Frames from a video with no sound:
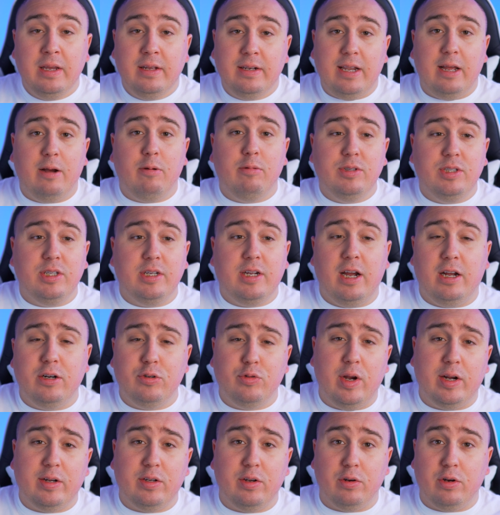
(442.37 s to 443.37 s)
Now, was the
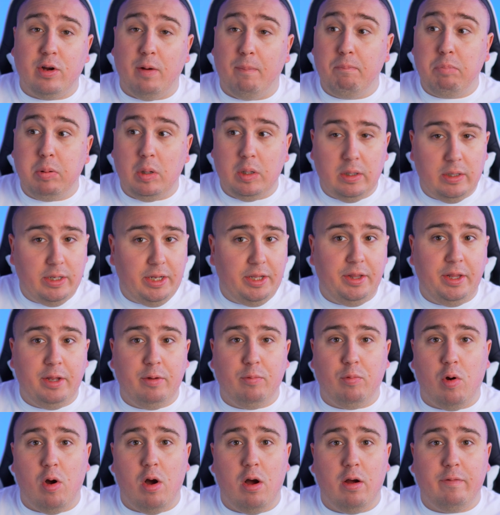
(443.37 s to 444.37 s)
contractor completely
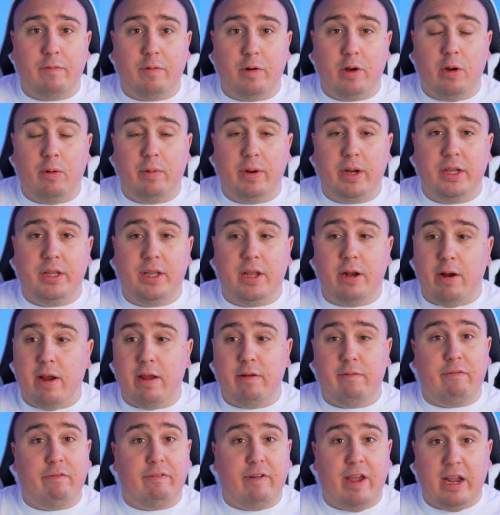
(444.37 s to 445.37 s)
wrong for going in there
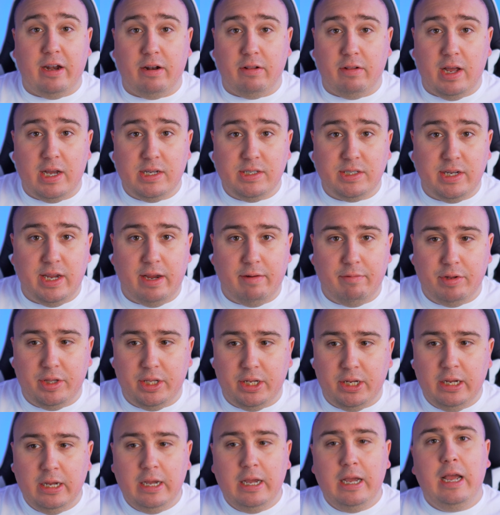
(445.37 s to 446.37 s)
and vandalizing
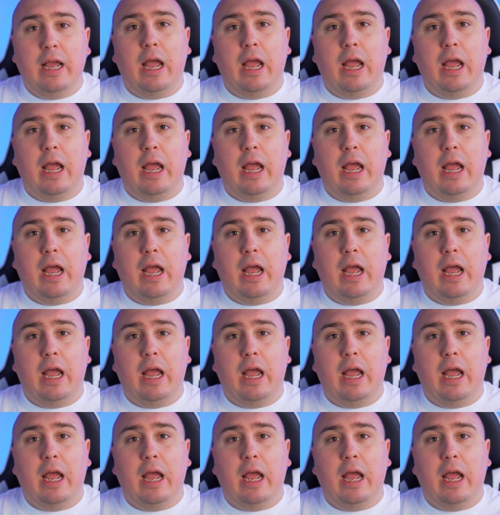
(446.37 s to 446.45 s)
everything?